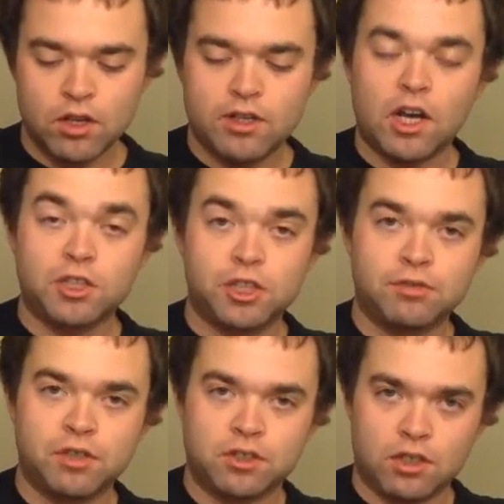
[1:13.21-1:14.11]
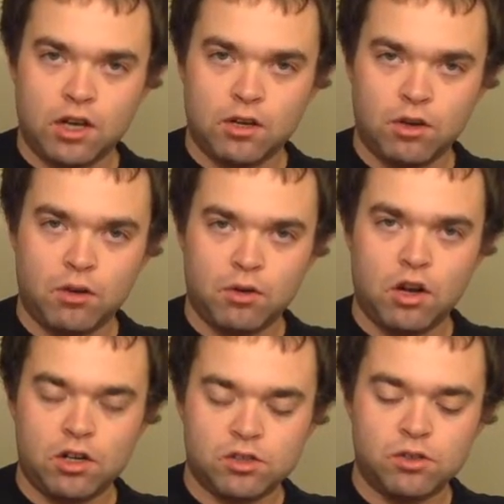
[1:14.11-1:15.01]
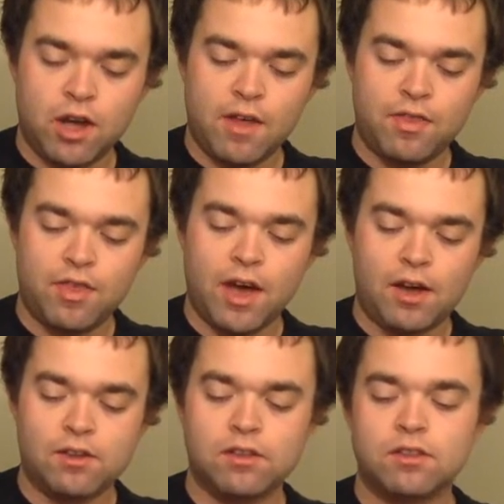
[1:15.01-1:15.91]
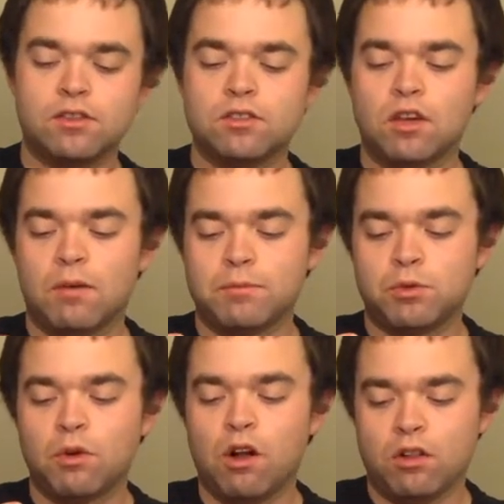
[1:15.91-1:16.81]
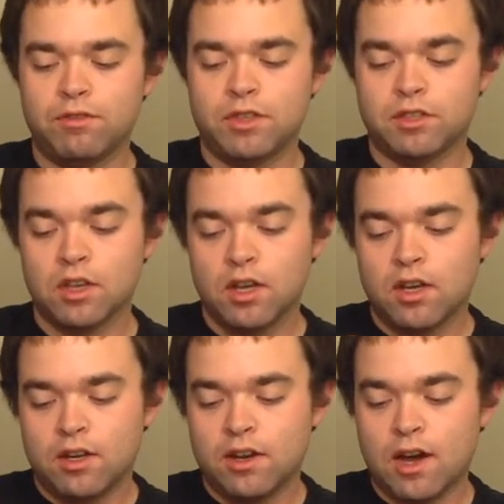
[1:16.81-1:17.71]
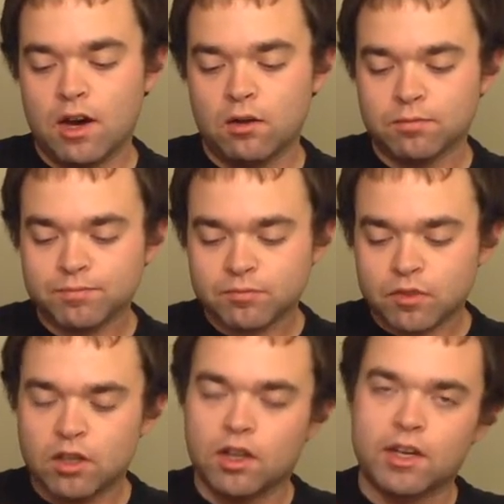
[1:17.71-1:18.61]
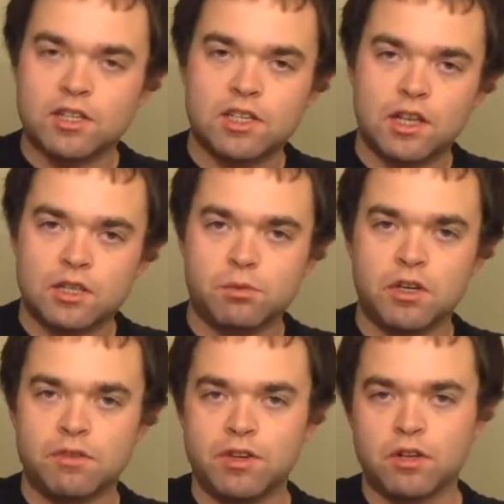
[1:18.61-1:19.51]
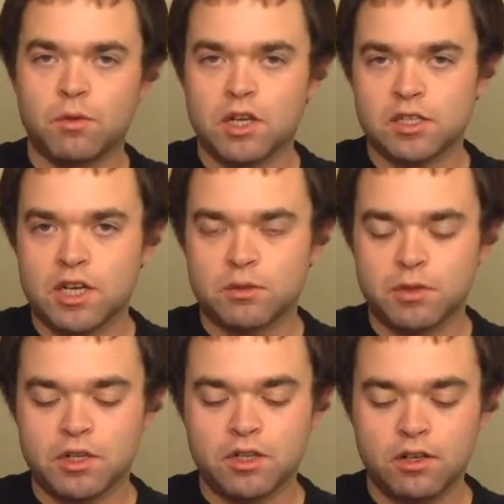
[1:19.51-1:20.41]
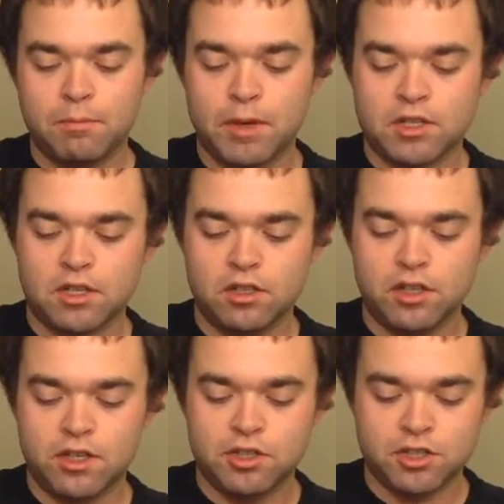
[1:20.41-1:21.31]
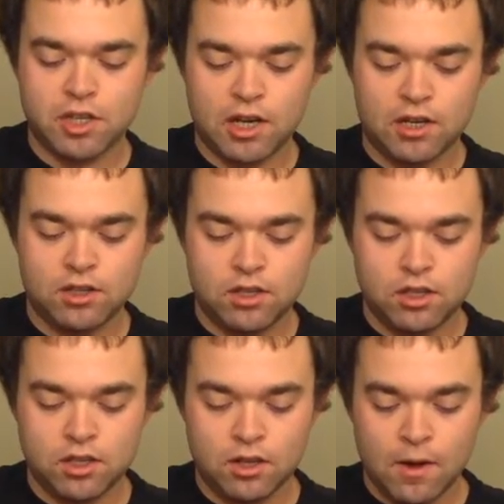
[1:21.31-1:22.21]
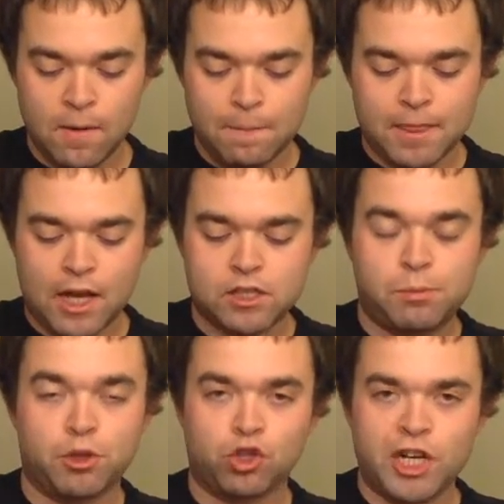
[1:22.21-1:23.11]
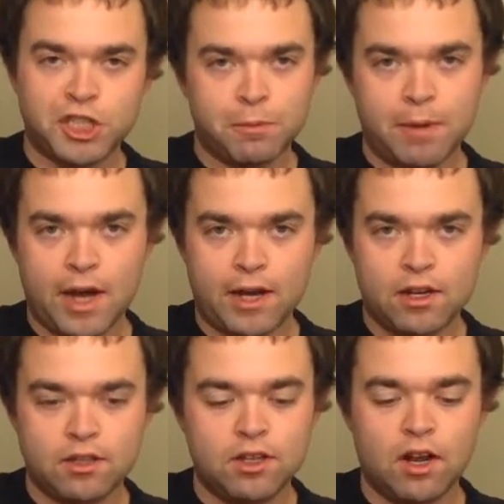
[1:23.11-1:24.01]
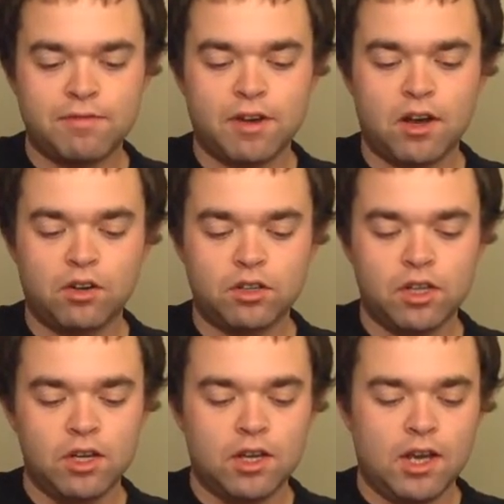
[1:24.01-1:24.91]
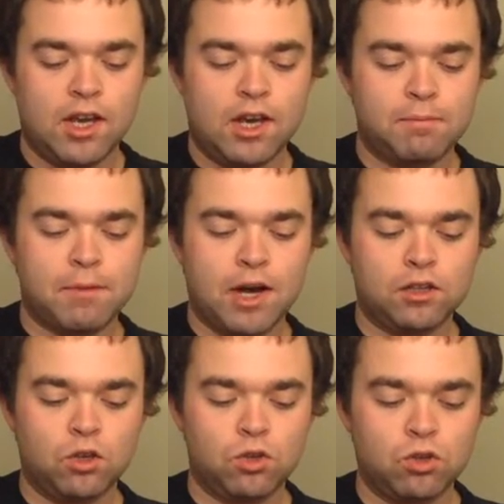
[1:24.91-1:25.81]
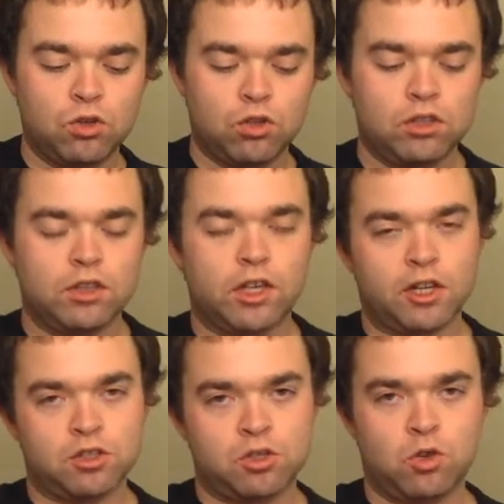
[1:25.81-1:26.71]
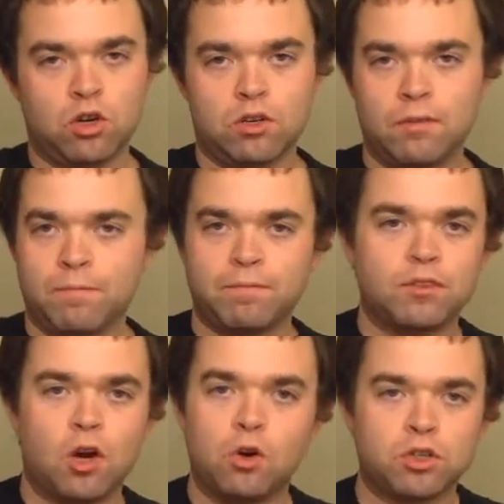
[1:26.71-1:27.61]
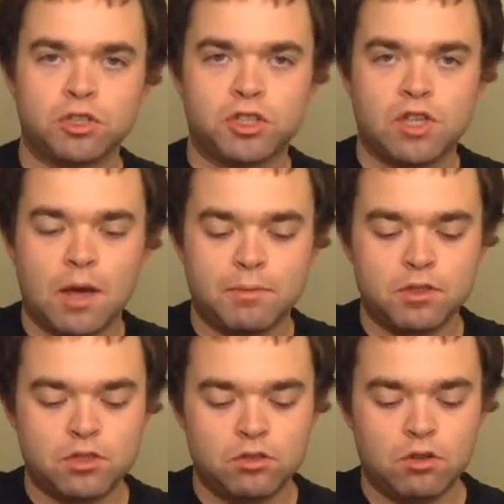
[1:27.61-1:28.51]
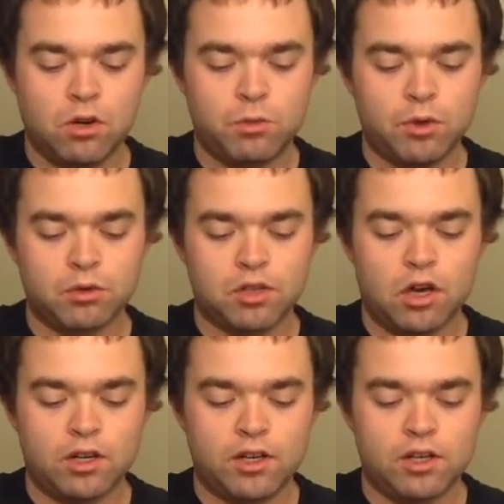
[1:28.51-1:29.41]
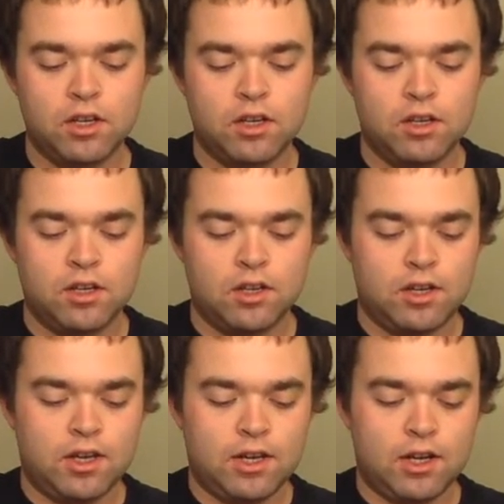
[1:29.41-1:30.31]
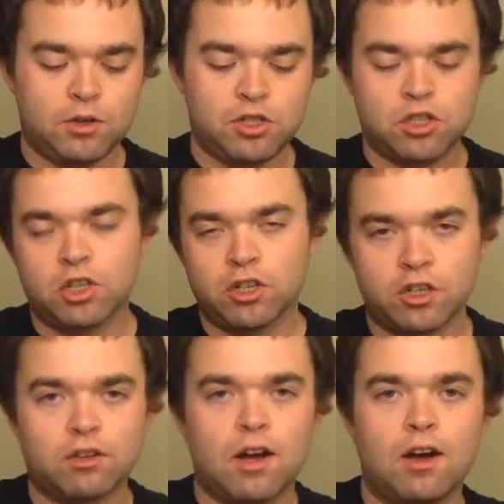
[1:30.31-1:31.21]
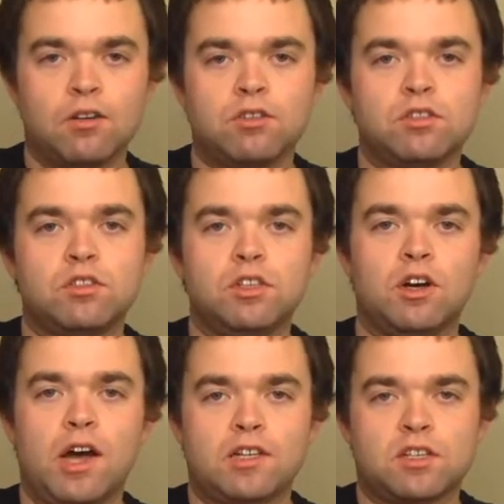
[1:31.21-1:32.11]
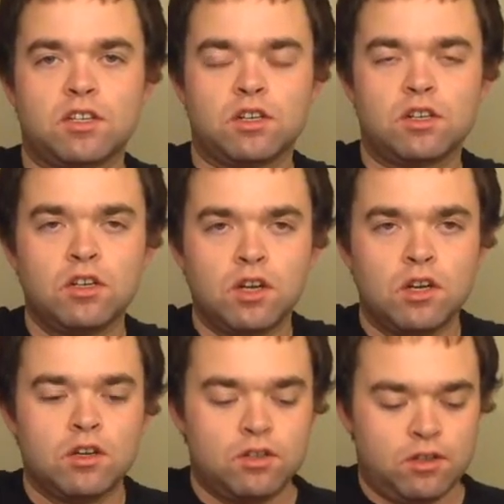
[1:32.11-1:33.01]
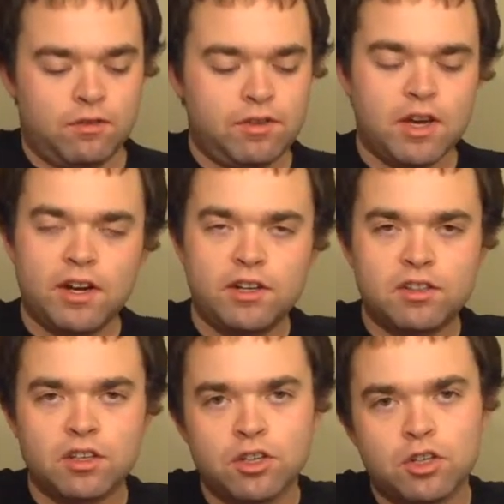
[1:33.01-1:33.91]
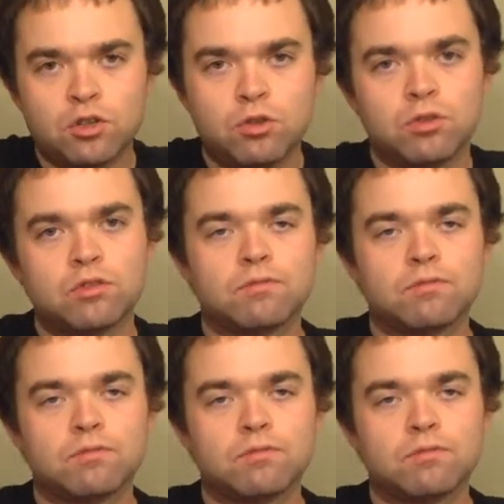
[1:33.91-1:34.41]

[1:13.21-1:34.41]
Non-chill filtered. I will also add that to all of these. Now, like I said last week, if you didn't watch last week, basically just got the exploration pack that I found at my local liquor store. Owner just happened to, we were talking, and I was just looking around, you know, asking if he had anything new,